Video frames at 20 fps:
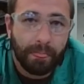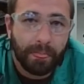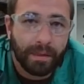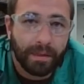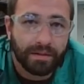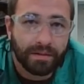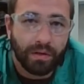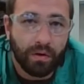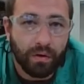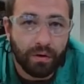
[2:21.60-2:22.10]

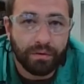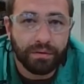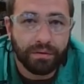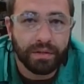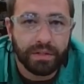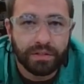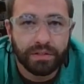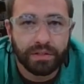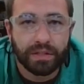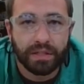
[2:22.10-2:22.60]
because all of
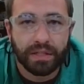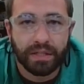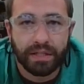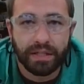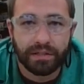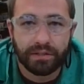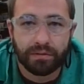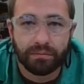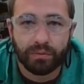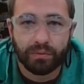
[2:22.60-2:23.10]
these you're going to
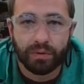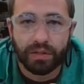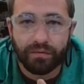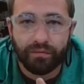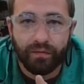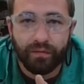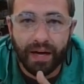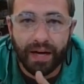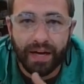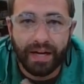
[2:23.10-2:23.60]
get some really
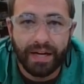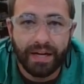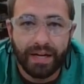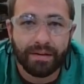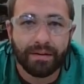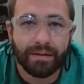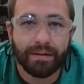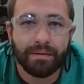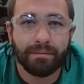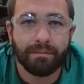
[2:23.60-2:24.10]

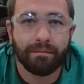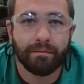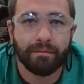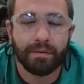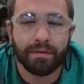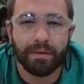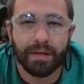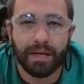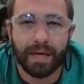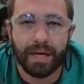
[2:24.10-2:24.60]
fine
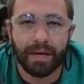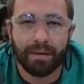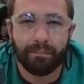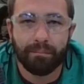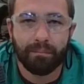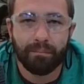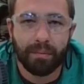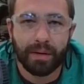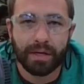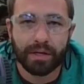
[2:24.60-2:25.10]

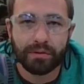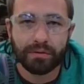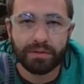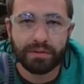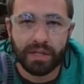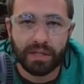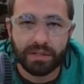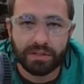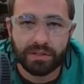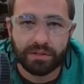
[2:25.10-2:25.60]
metal
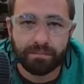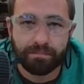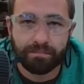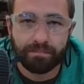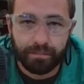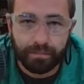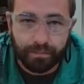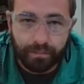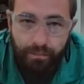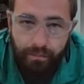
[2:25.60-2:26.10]
dust
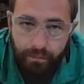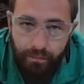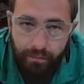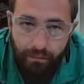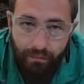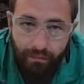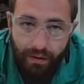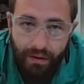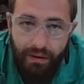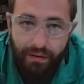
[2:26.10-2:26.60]

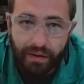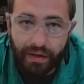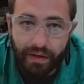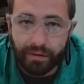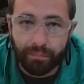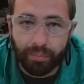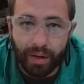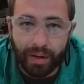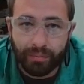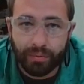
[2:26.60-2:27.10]
that
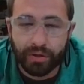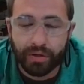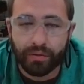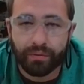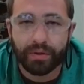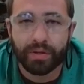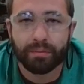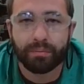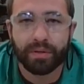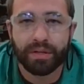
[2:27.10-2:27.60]
you probably don't
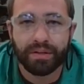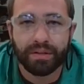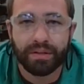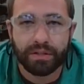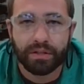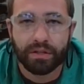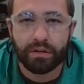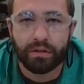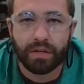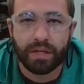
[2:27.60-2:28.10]
want to breathe
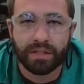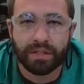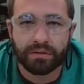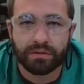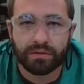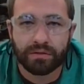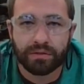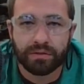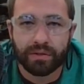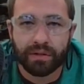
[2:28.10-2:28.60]
into your
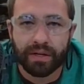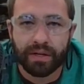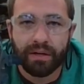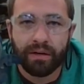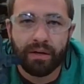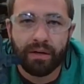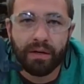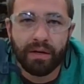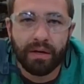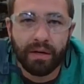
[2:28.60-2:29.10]
lungs. So
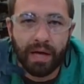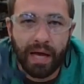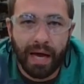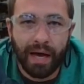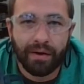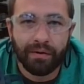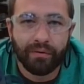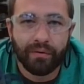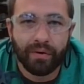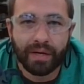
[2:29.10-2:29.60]

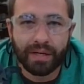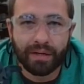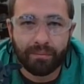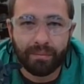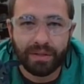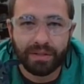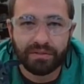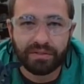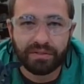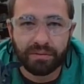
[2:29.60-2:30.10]
I'd
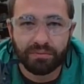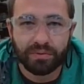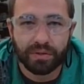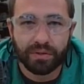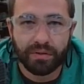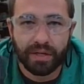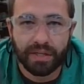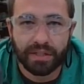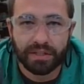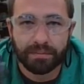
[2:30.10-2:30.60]
recommend some sort
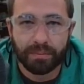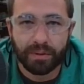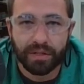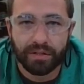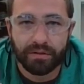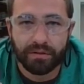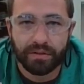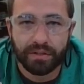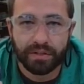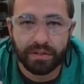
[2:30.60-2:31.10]
of
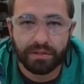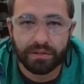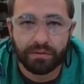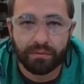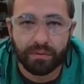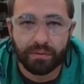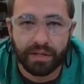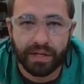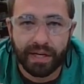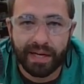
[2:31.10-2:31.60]
respirator. This is the
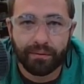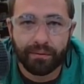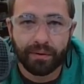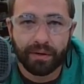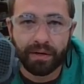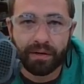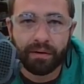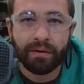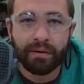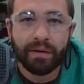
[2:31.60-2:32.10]
one I
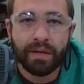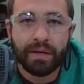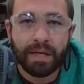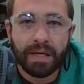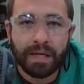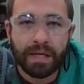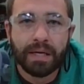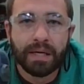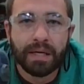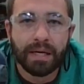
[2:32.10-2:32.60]
wear.
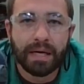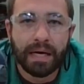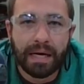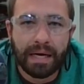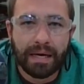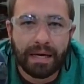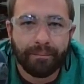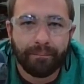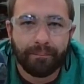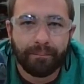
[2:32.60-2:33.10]

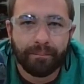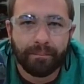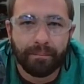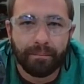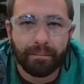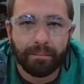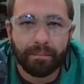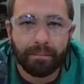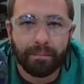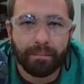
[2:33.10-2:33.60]

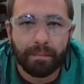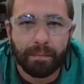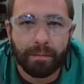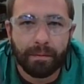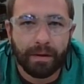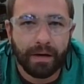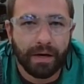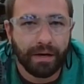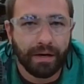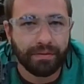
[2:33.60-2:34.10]

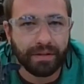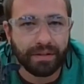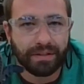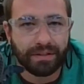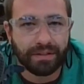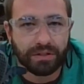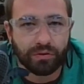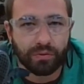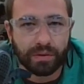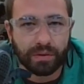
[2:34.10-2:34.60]
I think
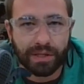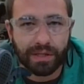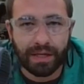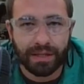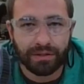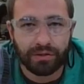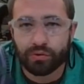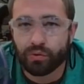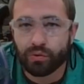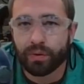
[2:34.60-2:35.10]
this one
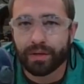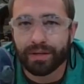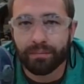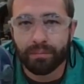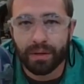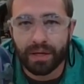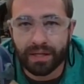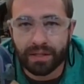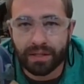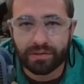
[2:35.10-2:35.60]
costs
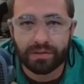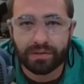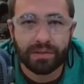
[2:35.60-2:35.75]
$20,